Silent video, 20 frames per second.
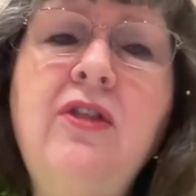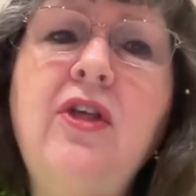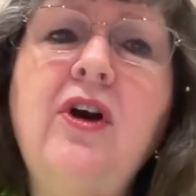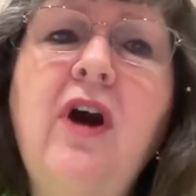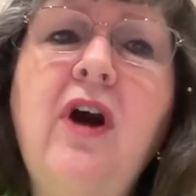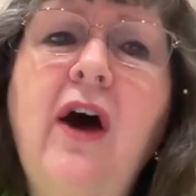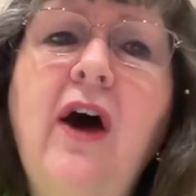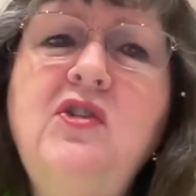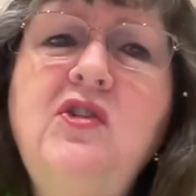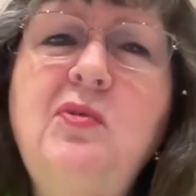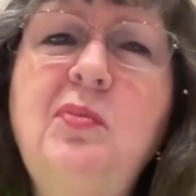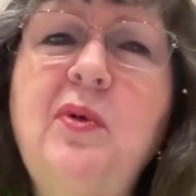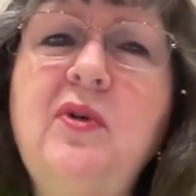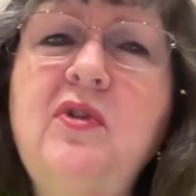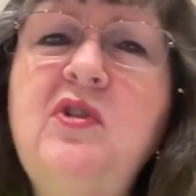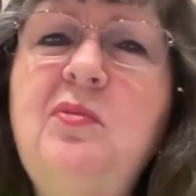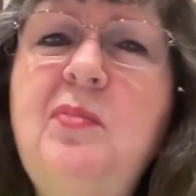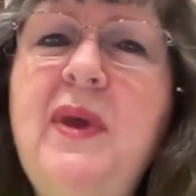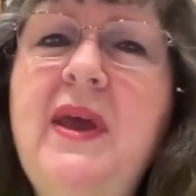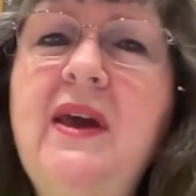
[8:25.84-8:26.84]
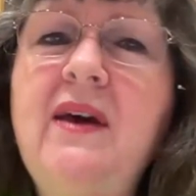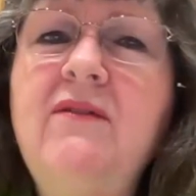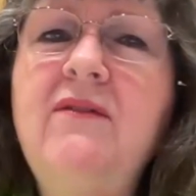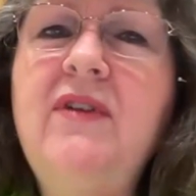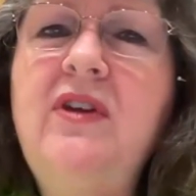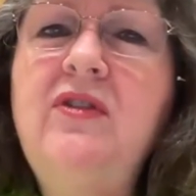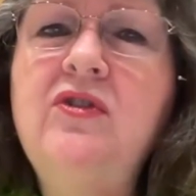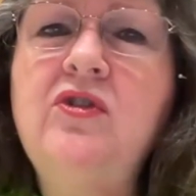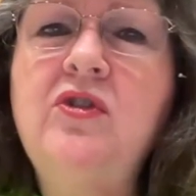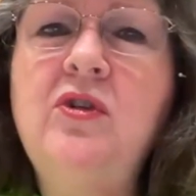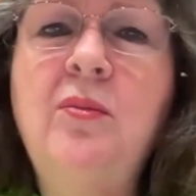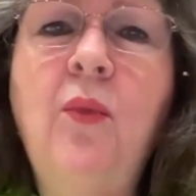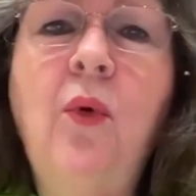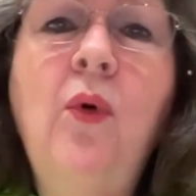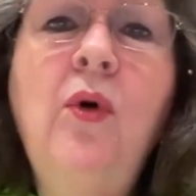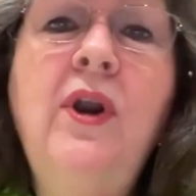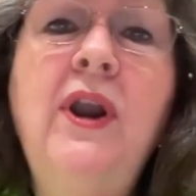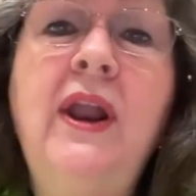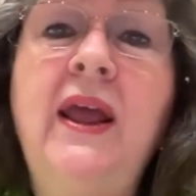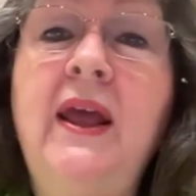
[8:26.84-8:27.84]
The Gospels speak of Easter
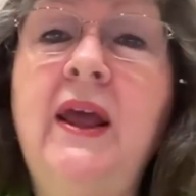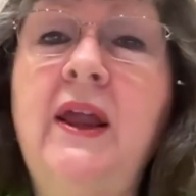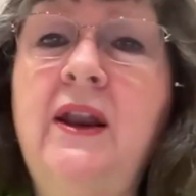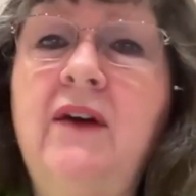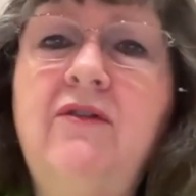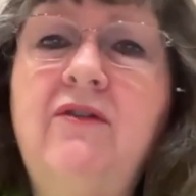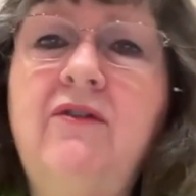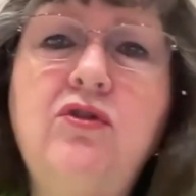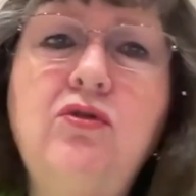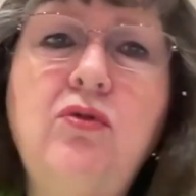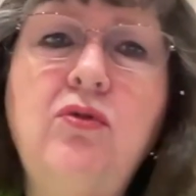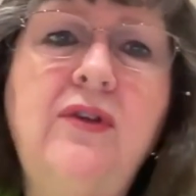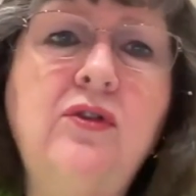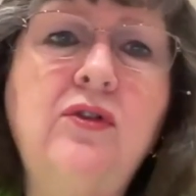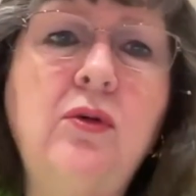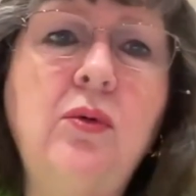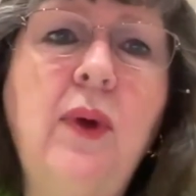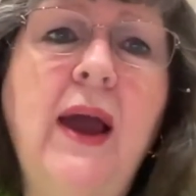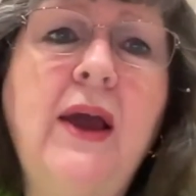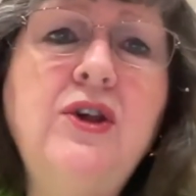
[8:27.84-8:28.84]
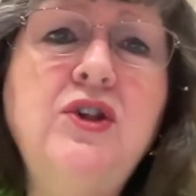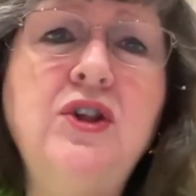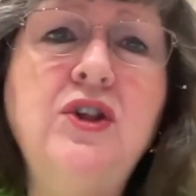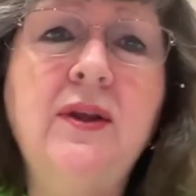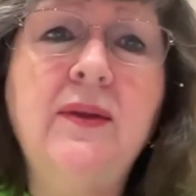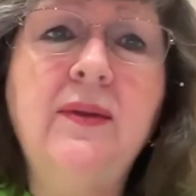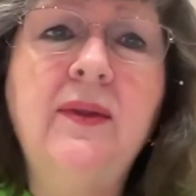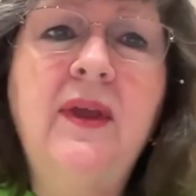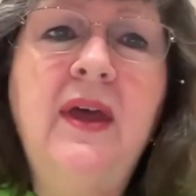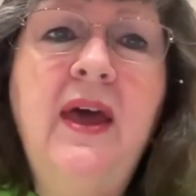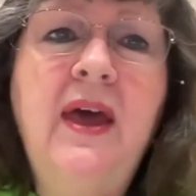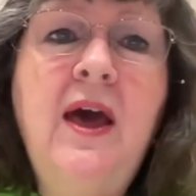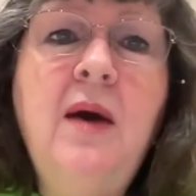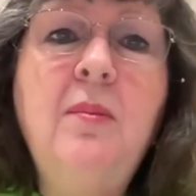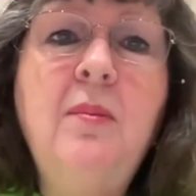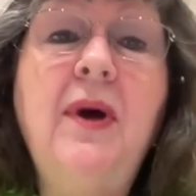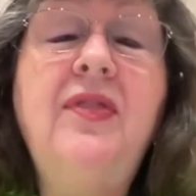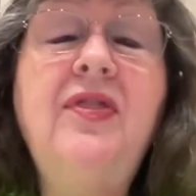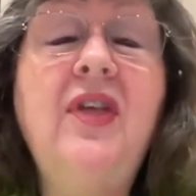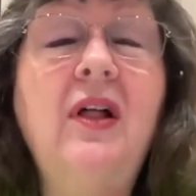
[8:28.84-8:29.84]
morning and of his resurrection,
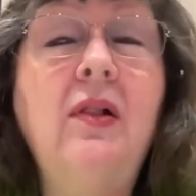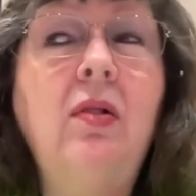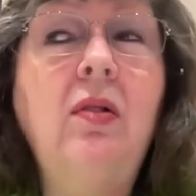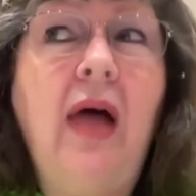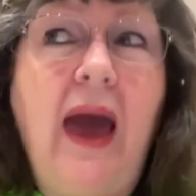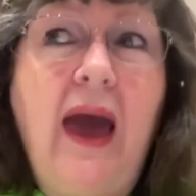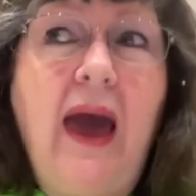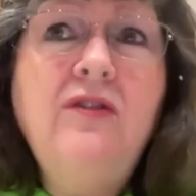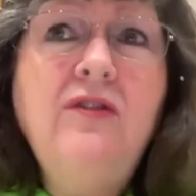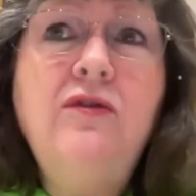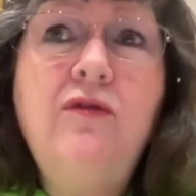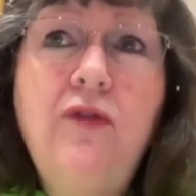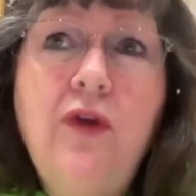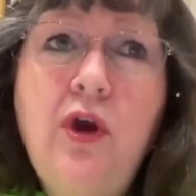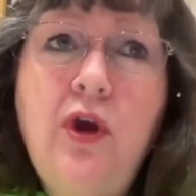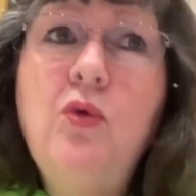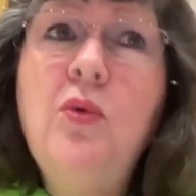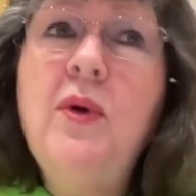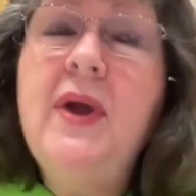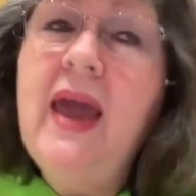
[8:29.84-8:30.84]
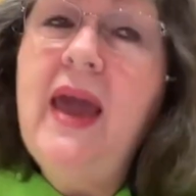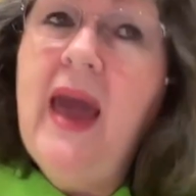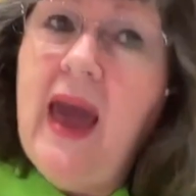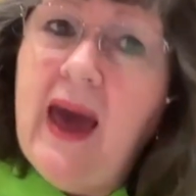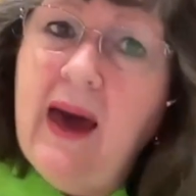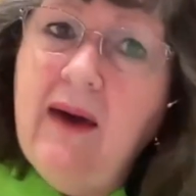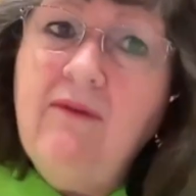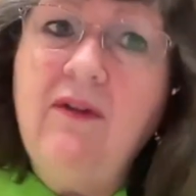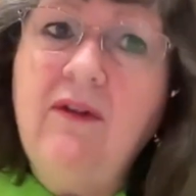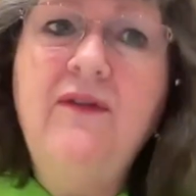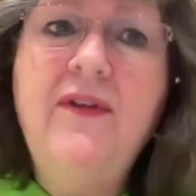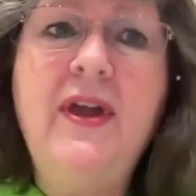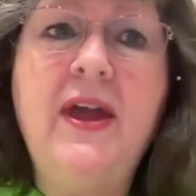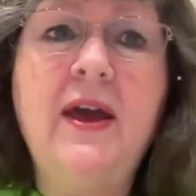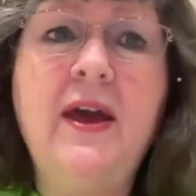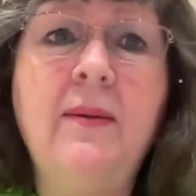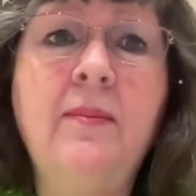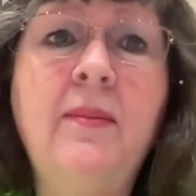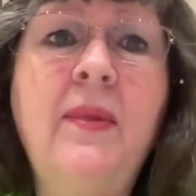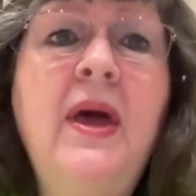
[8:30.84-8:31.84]
but the last view we have of
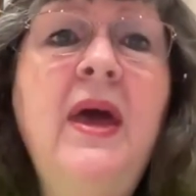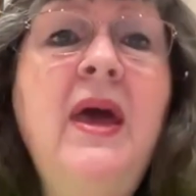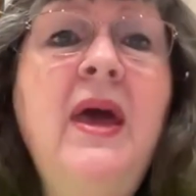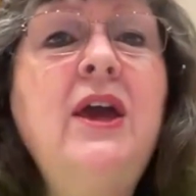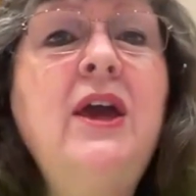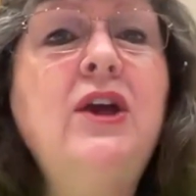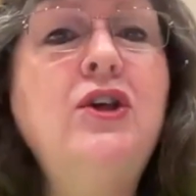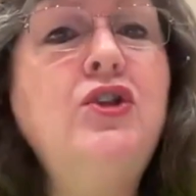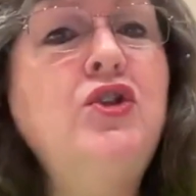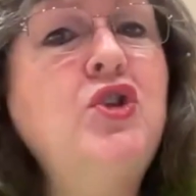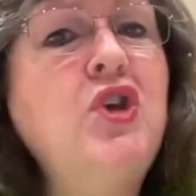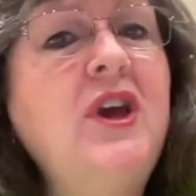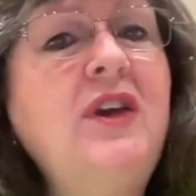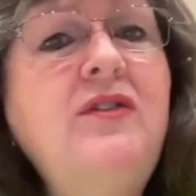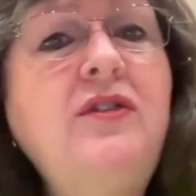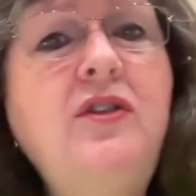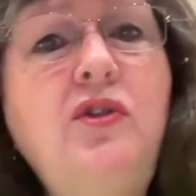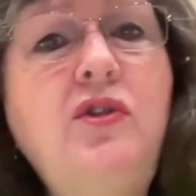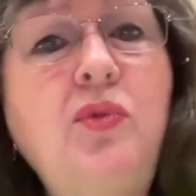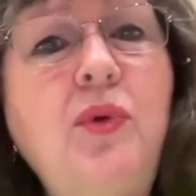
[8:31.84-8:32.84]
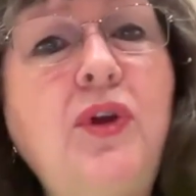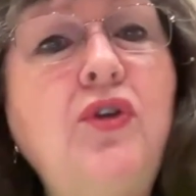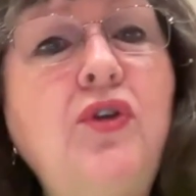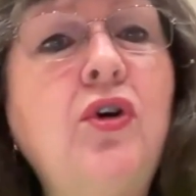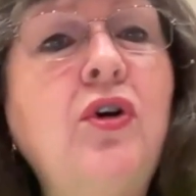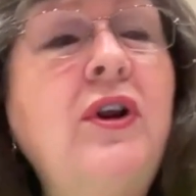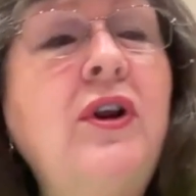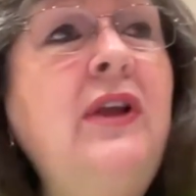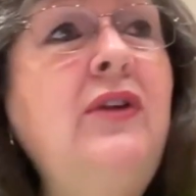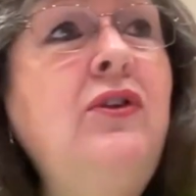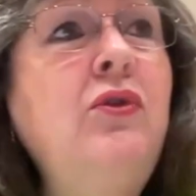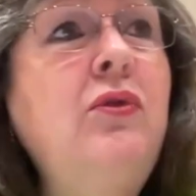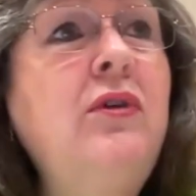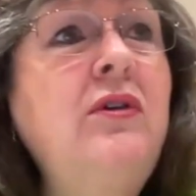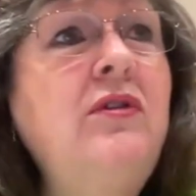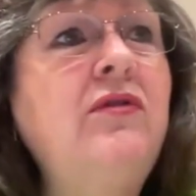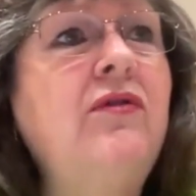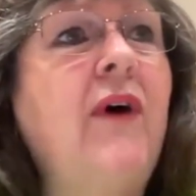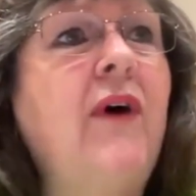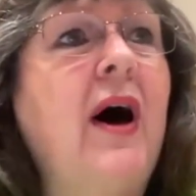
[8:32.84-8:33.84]
him is Jesus returning to
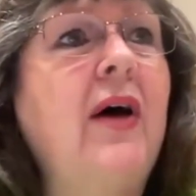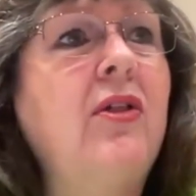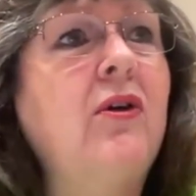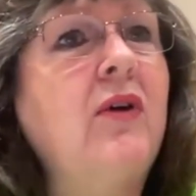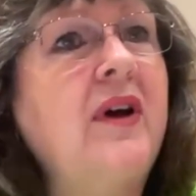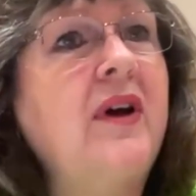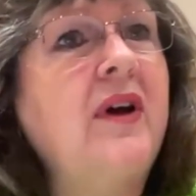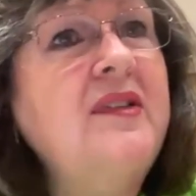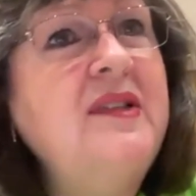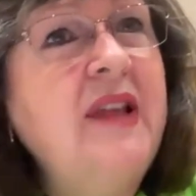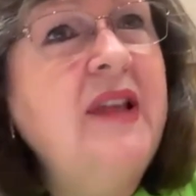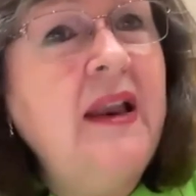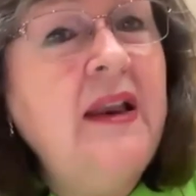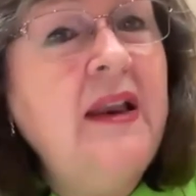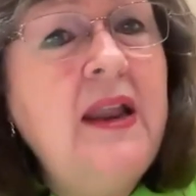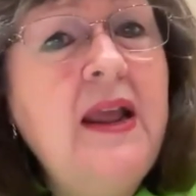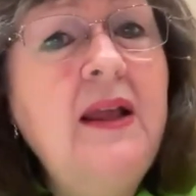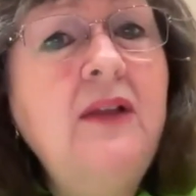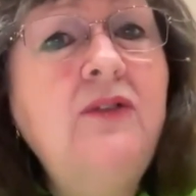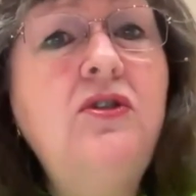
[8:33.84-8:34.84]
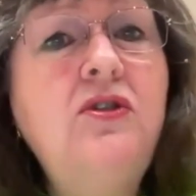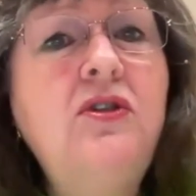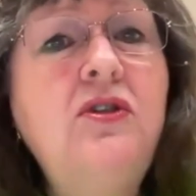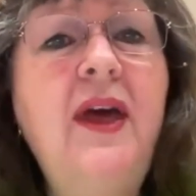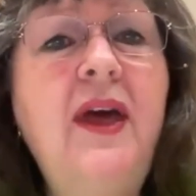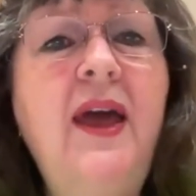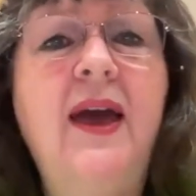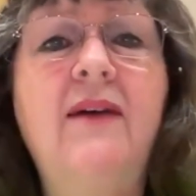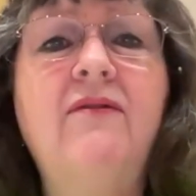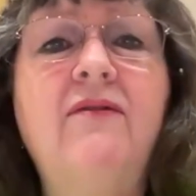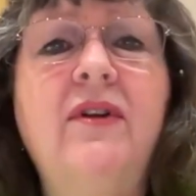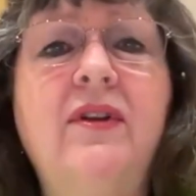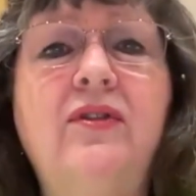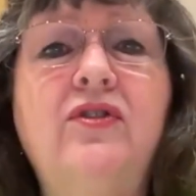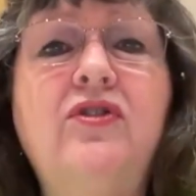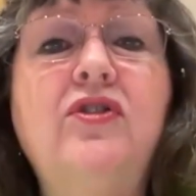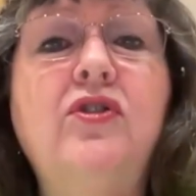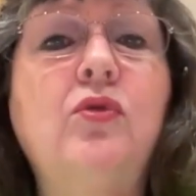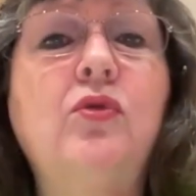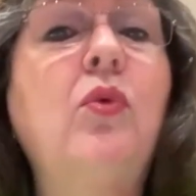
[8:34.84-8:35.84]
his Father, ascending to the
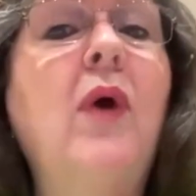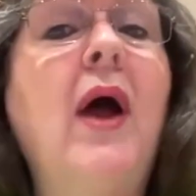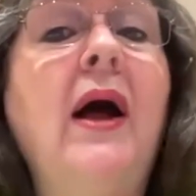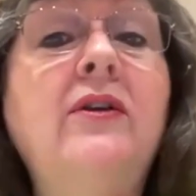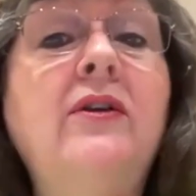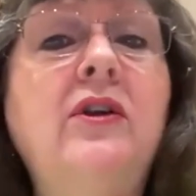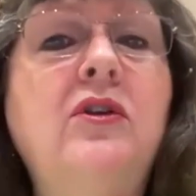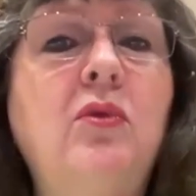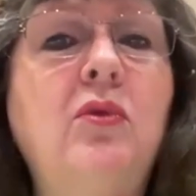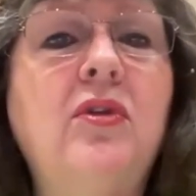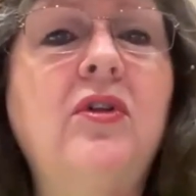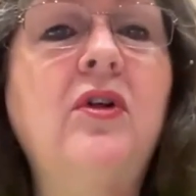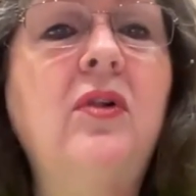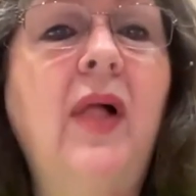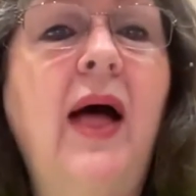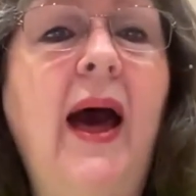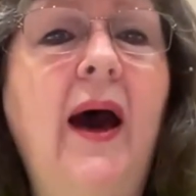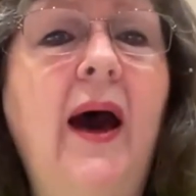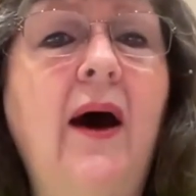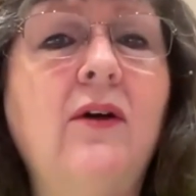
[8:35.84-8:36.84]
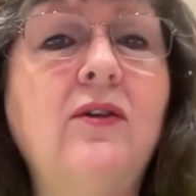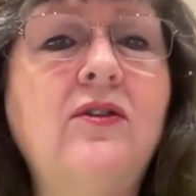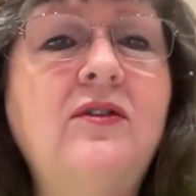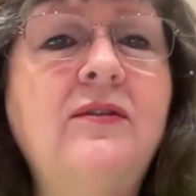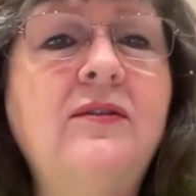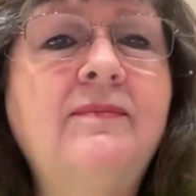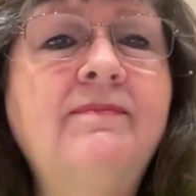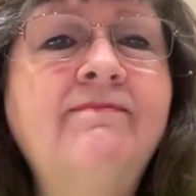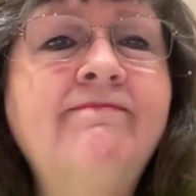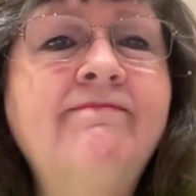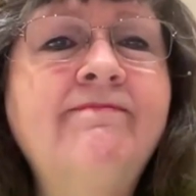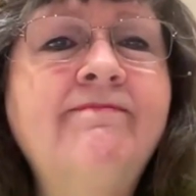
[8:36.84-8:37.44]
heavens surrounded with clouds.